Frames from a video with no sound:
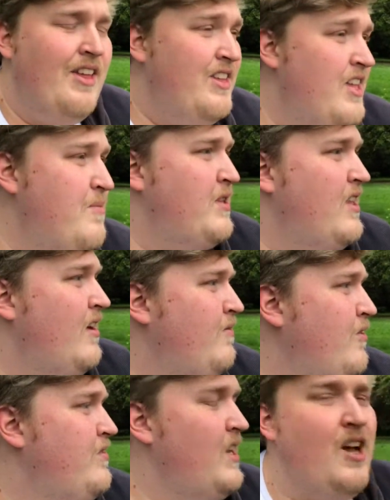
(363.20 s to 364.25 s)
You know, but then I
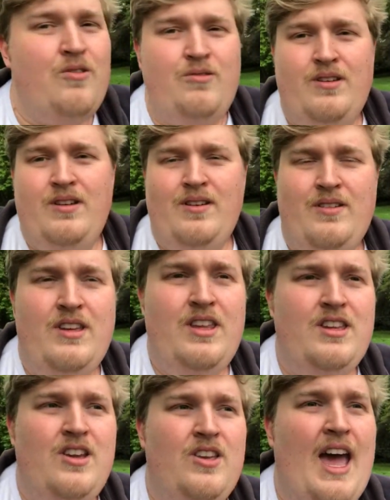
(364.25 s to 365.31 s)
thought, no.
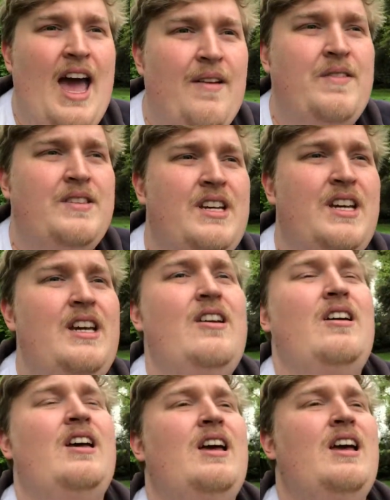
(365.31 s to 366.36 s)
You have to
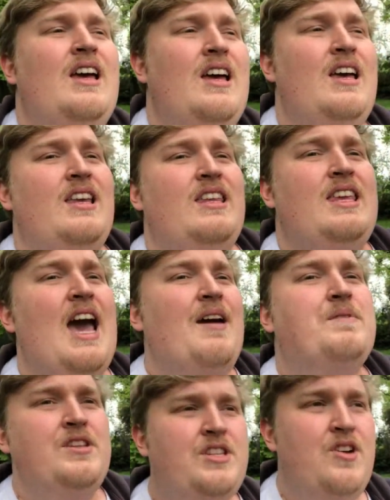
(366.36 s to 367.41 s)

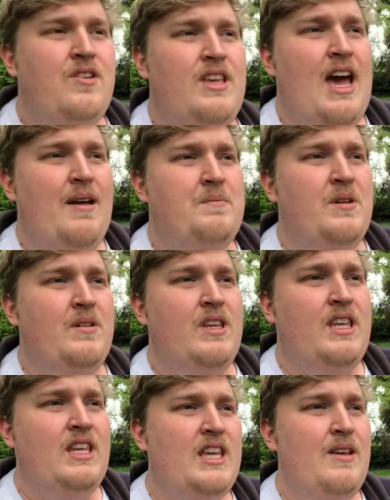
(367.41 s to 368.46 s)
do it. You have to
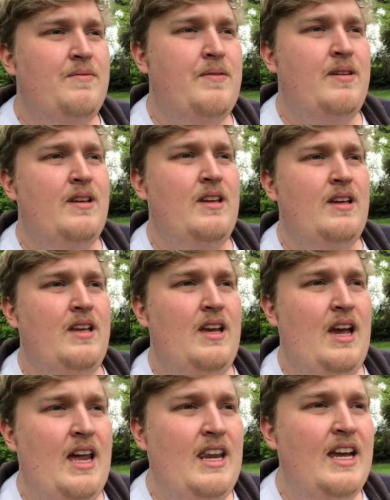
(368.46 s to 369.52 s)
give
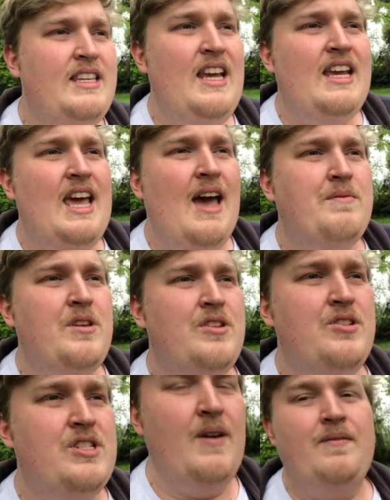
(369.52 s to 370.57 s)
an idea. You have to
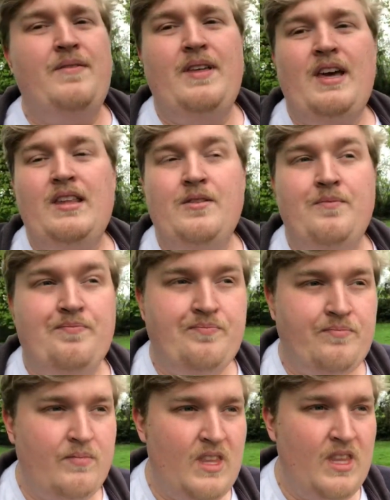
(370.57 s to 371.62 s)
do something,
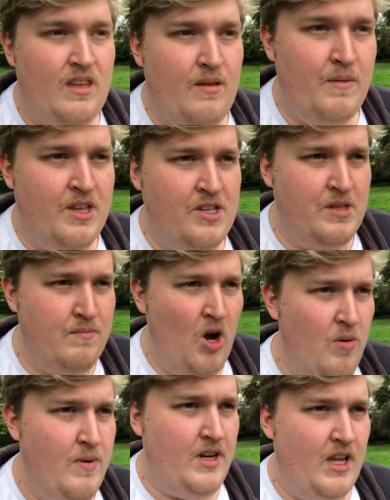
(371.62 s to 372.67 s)
because the
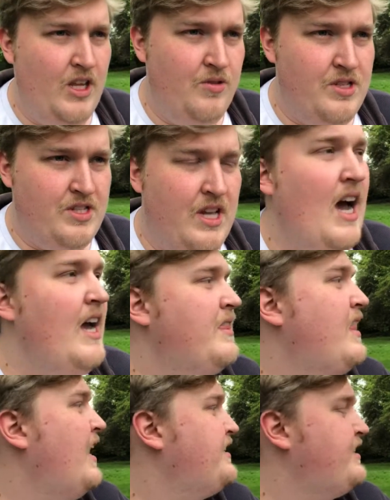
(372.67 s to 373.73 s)
moment that you decide
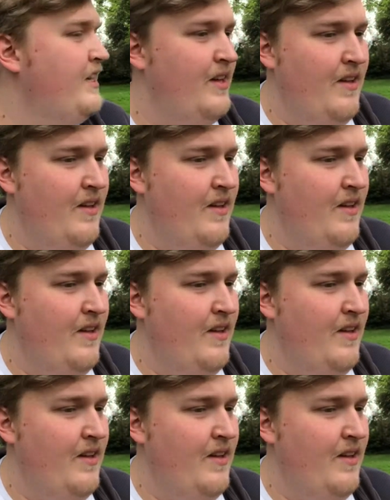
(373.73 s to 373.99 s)
that